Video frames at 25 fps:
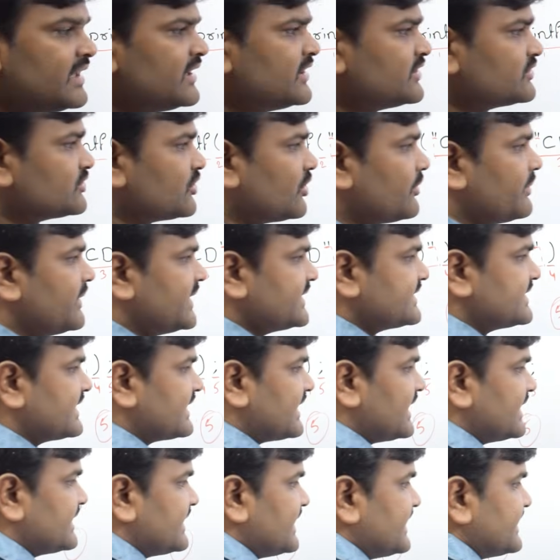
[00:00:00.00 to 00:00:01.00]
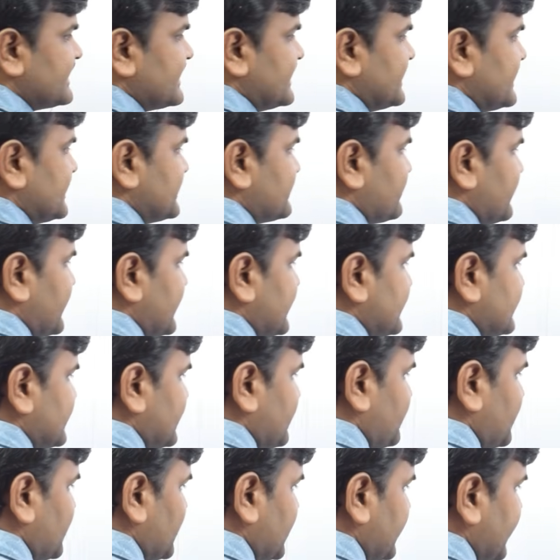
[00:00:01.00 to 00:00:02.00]
So, basing on that, it is very
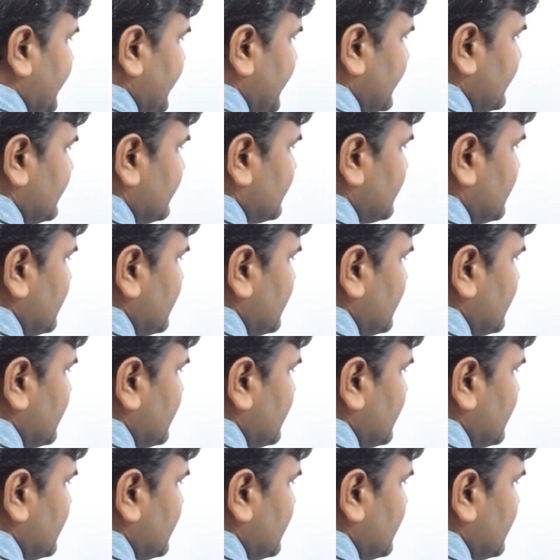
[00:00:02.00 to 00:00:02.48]
simple here,